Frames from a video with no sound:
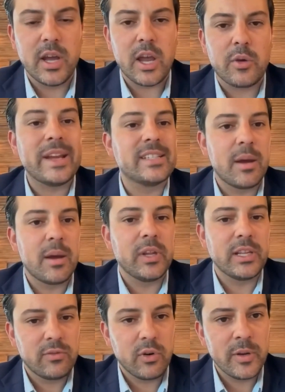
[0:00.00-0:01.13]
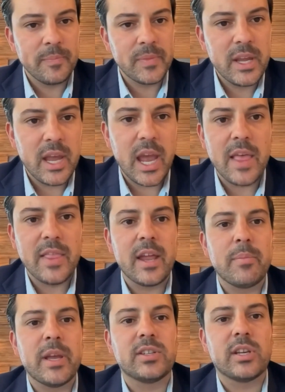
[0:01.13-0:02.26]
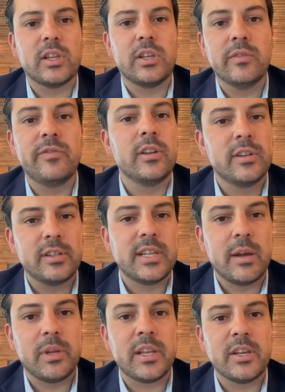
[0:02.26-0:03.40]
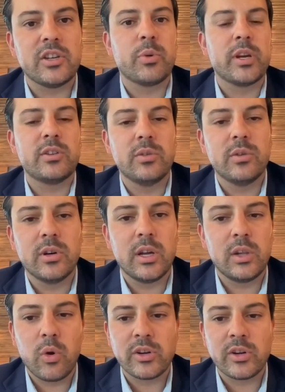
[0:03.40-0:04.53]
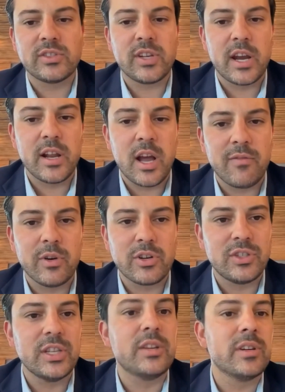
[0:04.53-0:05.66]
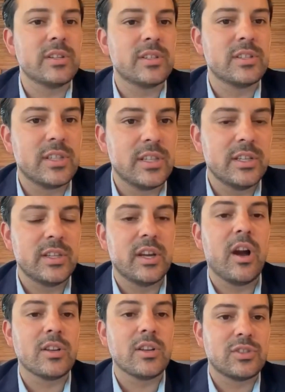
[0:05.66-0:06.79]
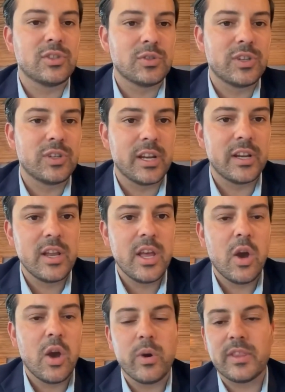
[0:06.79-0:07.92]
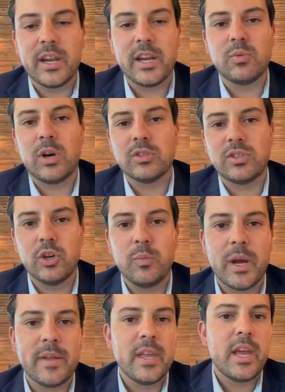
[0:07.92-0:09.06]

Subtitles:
create templates for you. And then basically you fill in the template and then you just bring it to a lawyer to sign off, which decreases the cost associated with that as well too. But